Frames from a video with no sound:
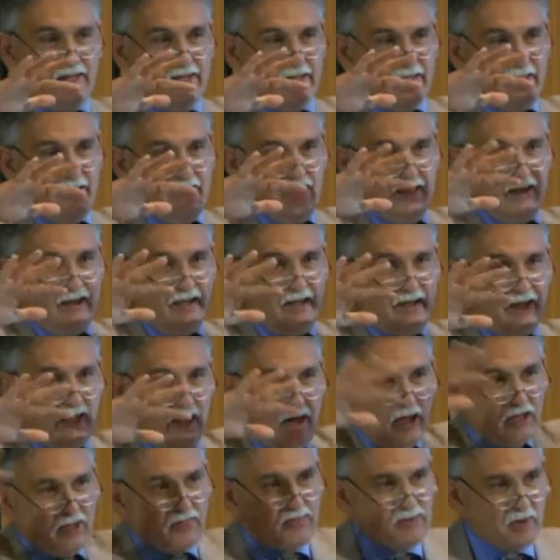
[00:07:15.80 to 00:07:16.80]
the, the
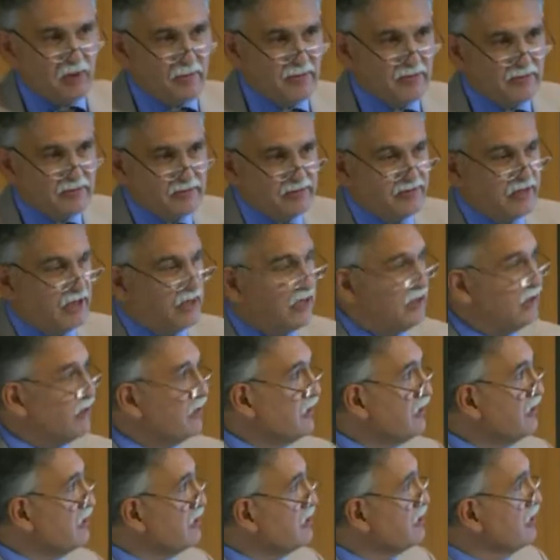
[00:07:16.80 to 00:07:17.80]
other problems around
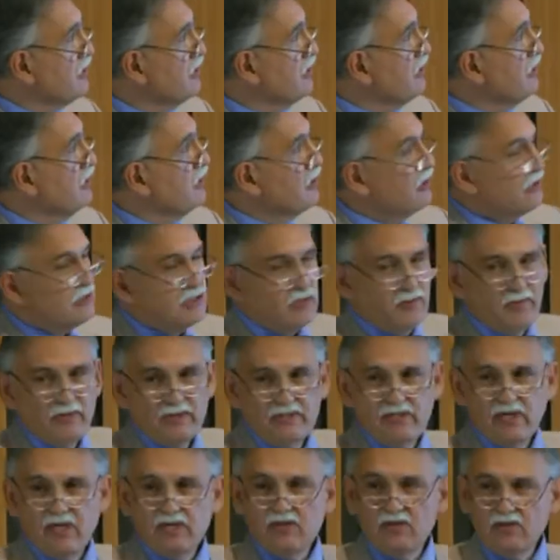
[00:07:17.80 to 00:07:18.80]
this. So we
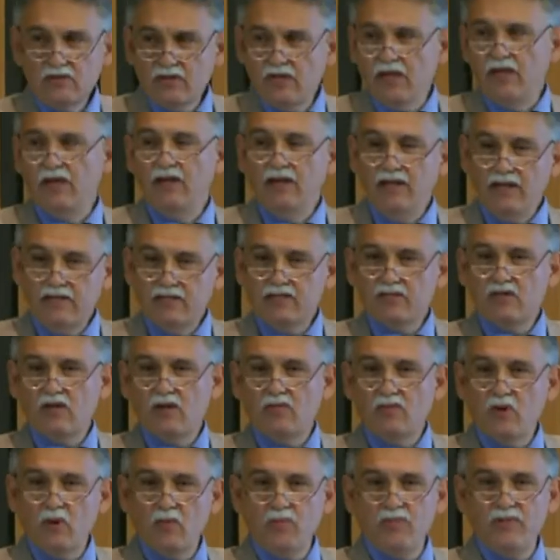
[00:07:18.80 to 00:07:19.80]
said, okay, let's
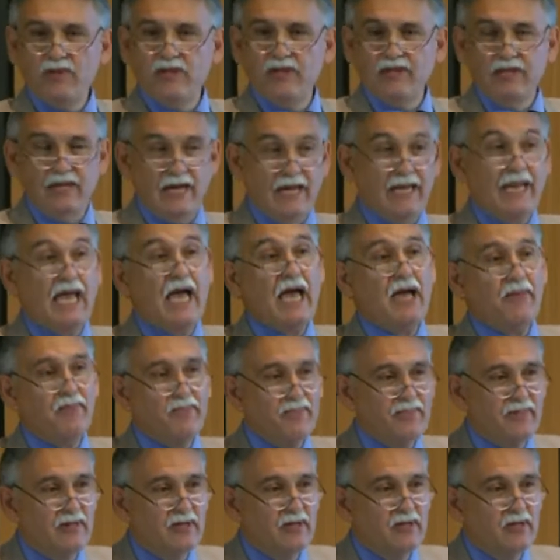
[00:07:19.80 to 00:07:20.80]
come up with an
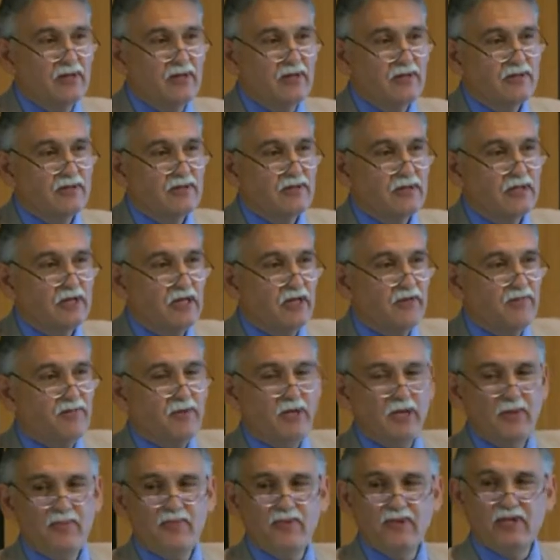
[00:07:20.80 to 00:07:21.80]
app to give
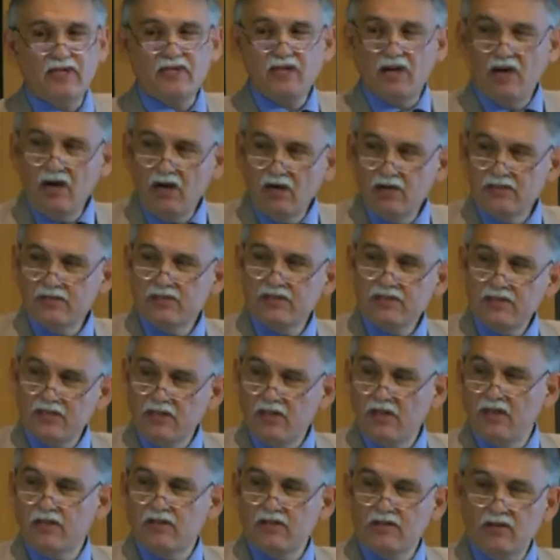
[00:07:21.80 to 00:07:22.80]
people that aren't
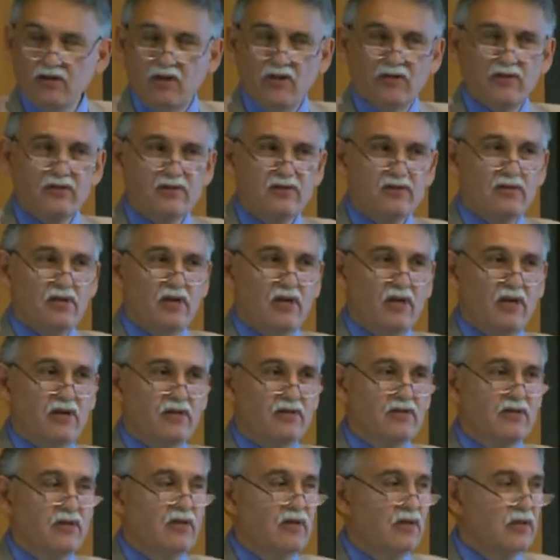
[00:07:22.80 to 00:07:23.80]
skilled in
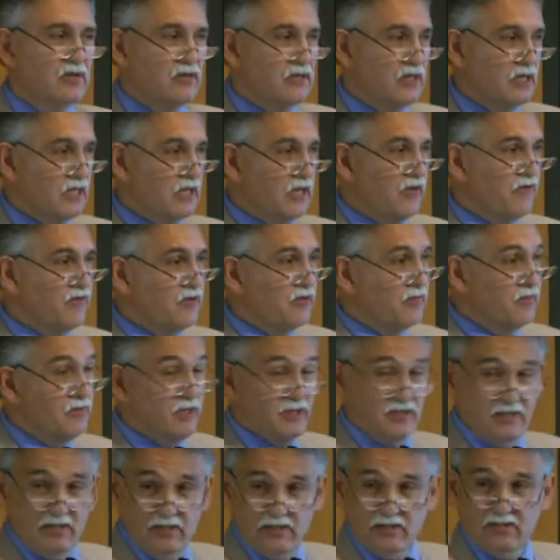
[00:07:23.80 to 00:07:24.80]
ultrasound to give them
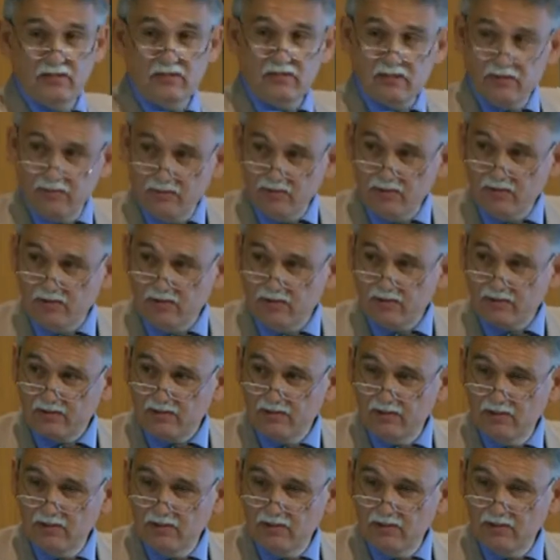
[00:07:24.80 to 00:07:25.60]
decision support.